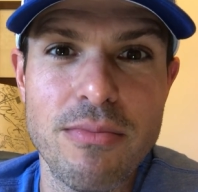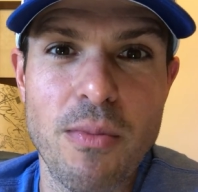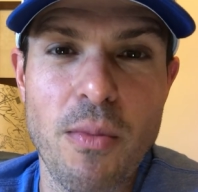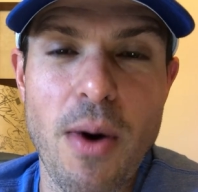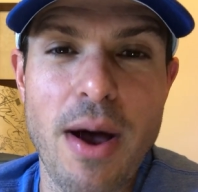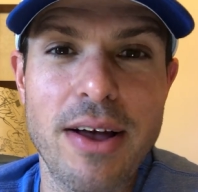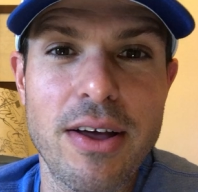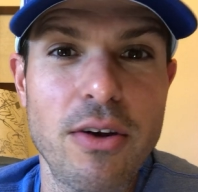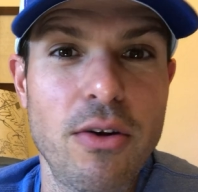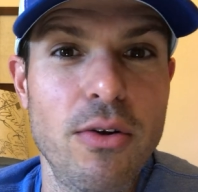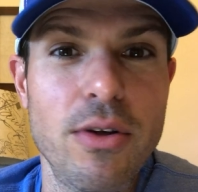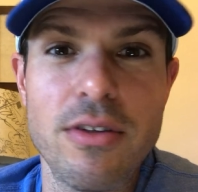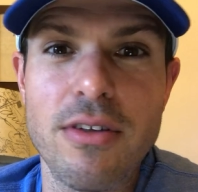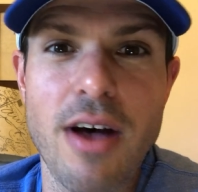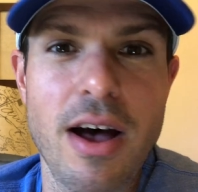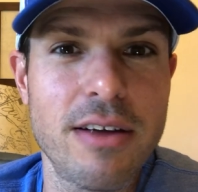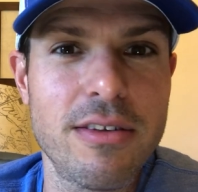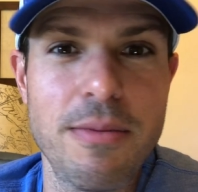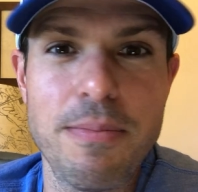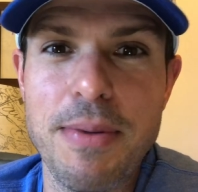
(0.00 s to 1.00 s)
where I could only
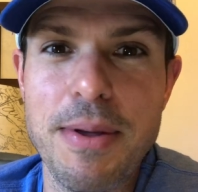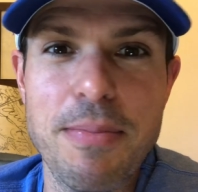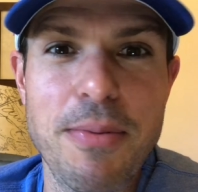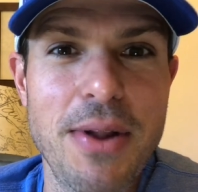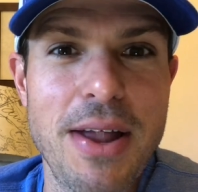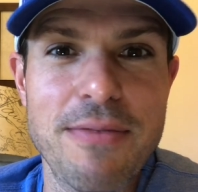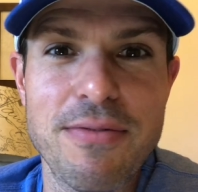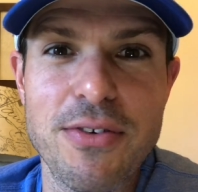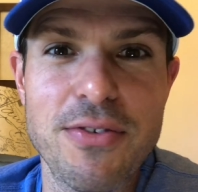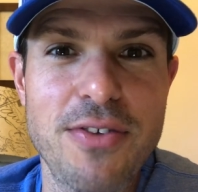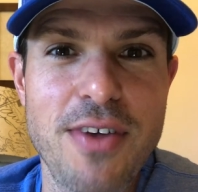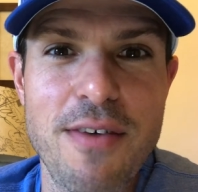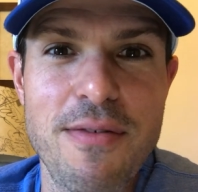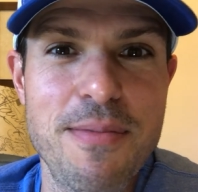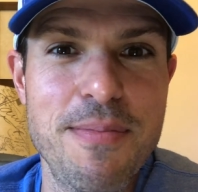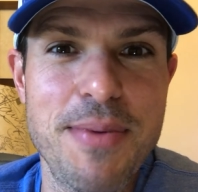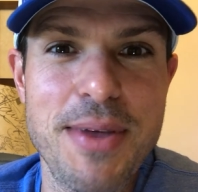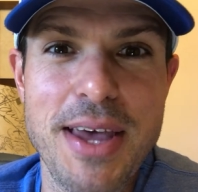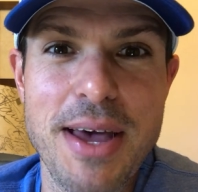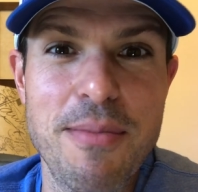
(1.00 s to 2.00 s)
talk to people after
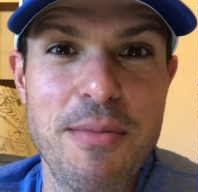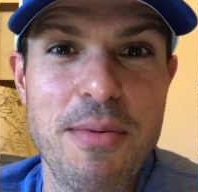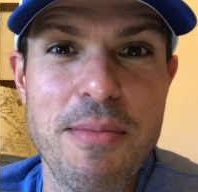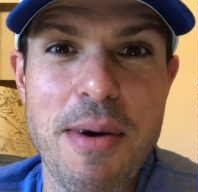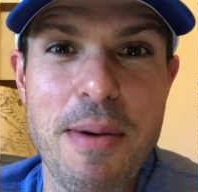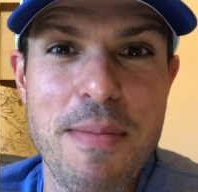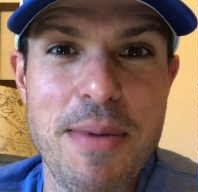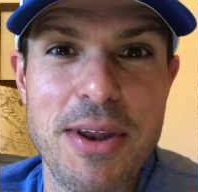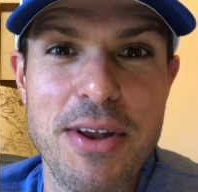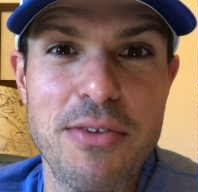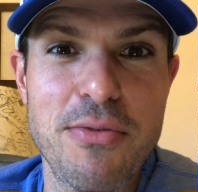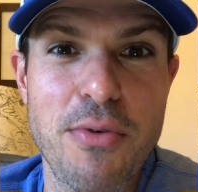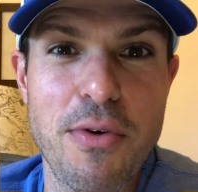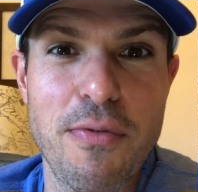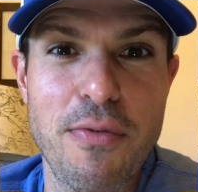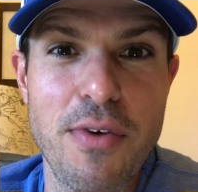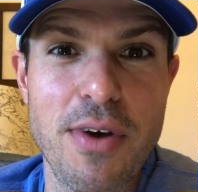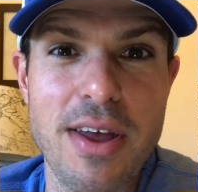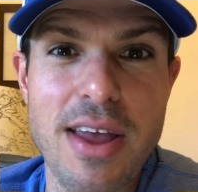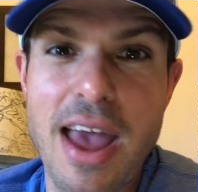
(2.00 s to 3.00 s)
7 p.m. when my minutes were
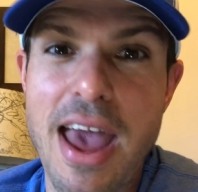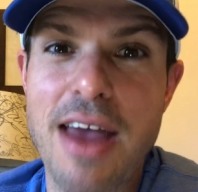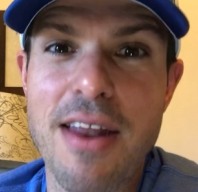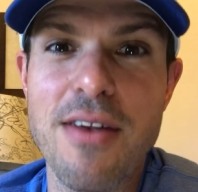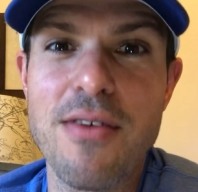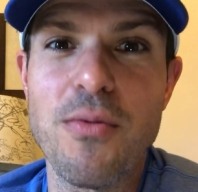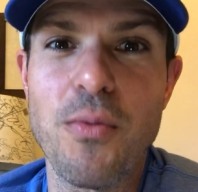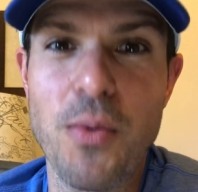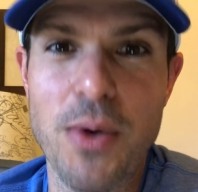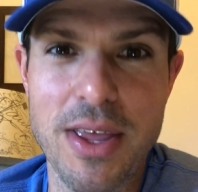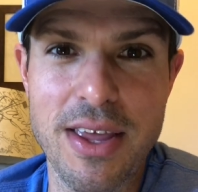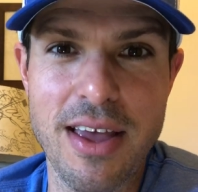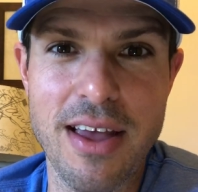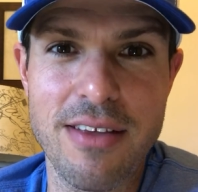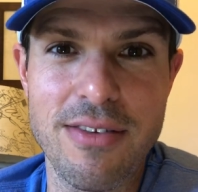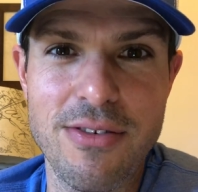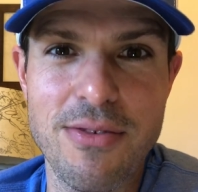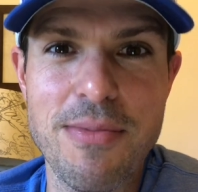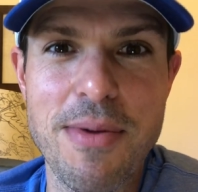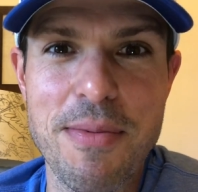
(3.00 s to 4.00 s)
free, and
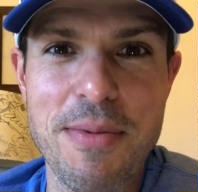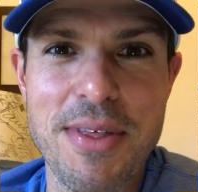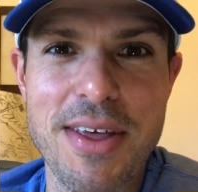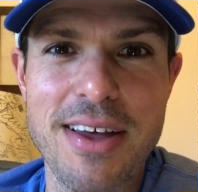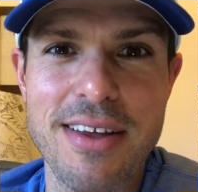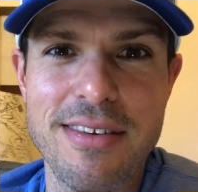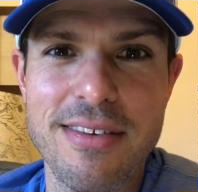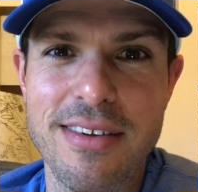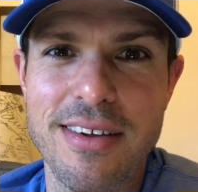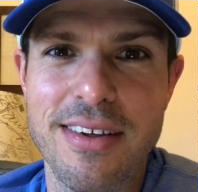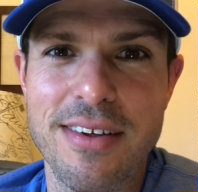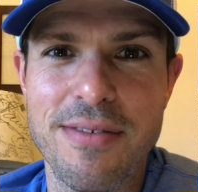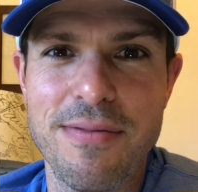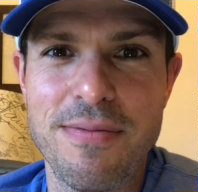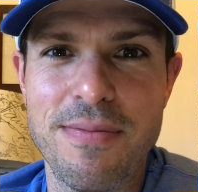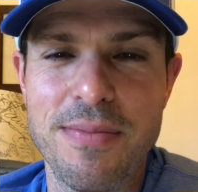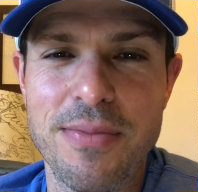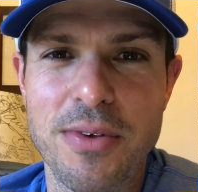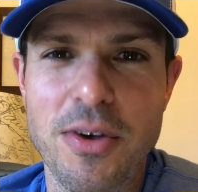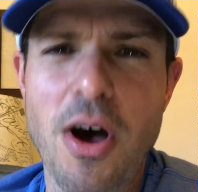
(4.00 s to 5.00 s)
weekends. You remember that?
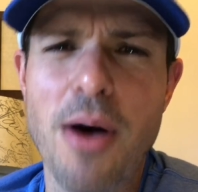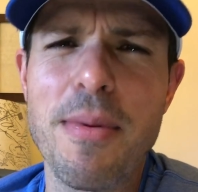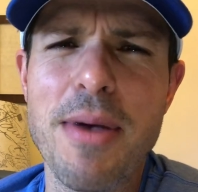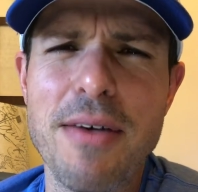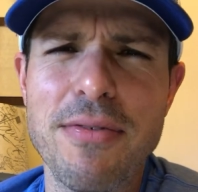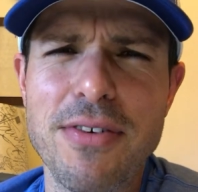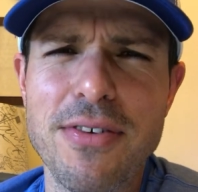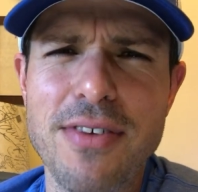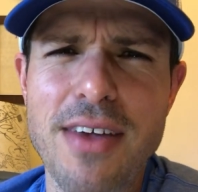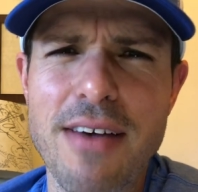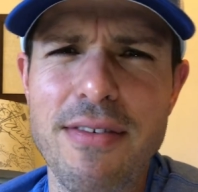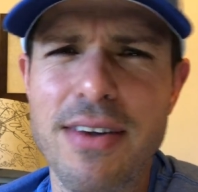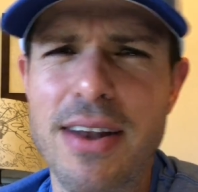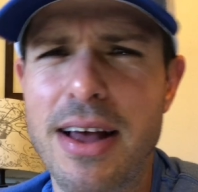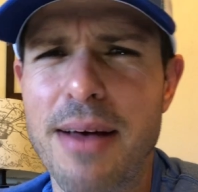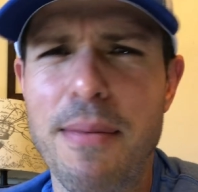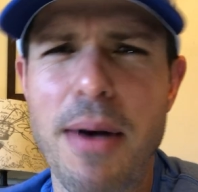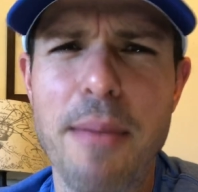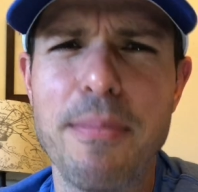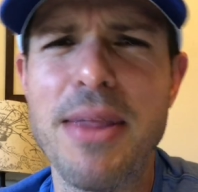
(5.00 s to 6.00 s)
Call me after 7,
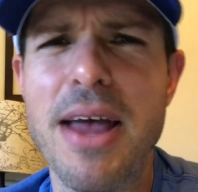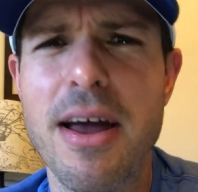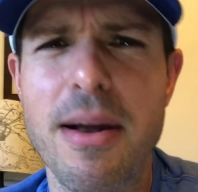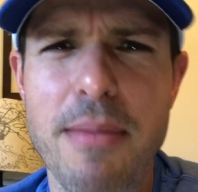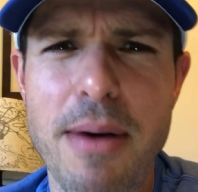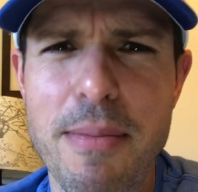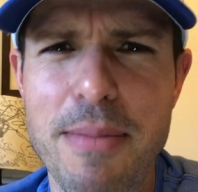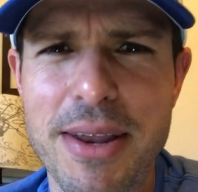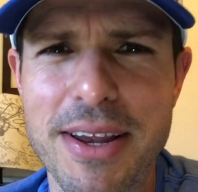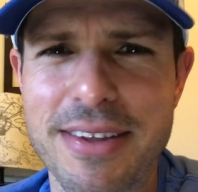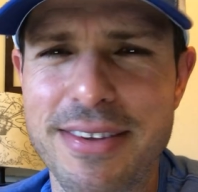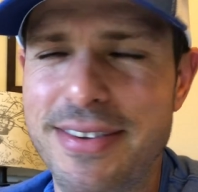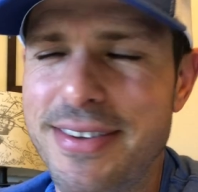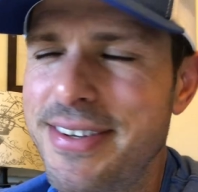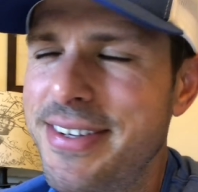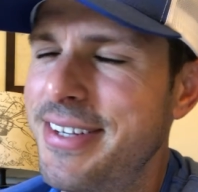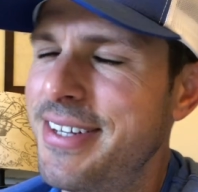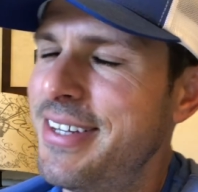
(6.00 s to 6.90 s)
I'm down on my minutes.